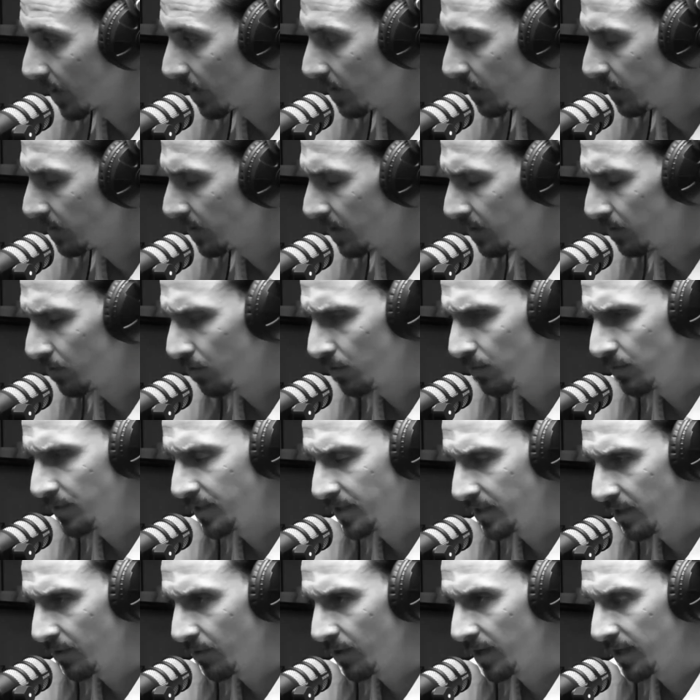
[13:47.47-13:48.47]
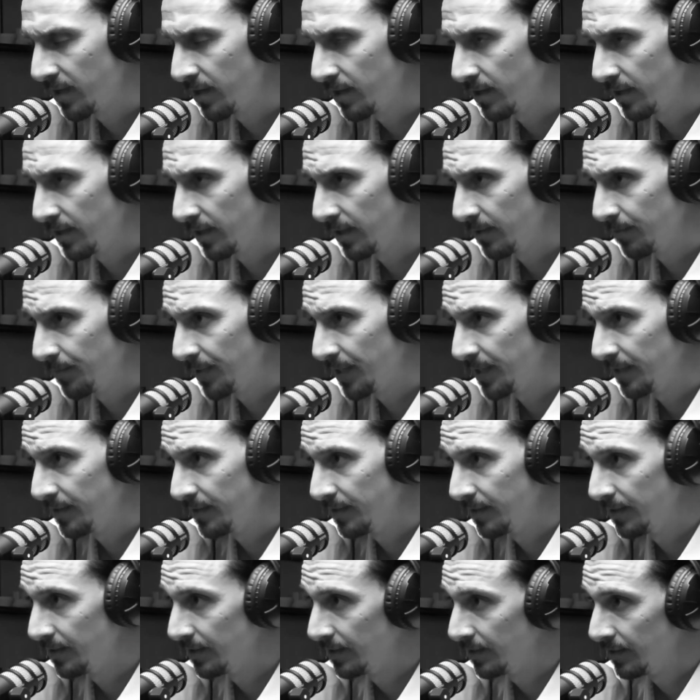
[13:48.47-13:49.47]
it's not always the right thing,
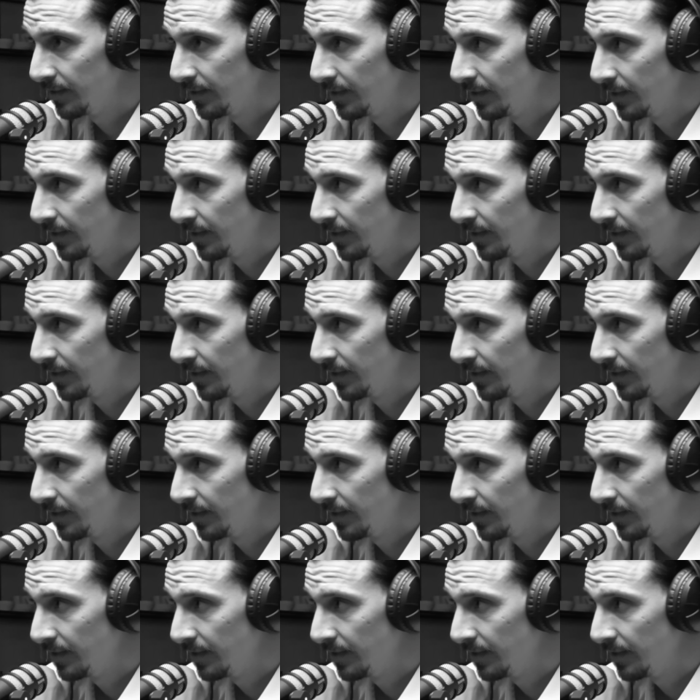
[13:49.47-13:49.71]
but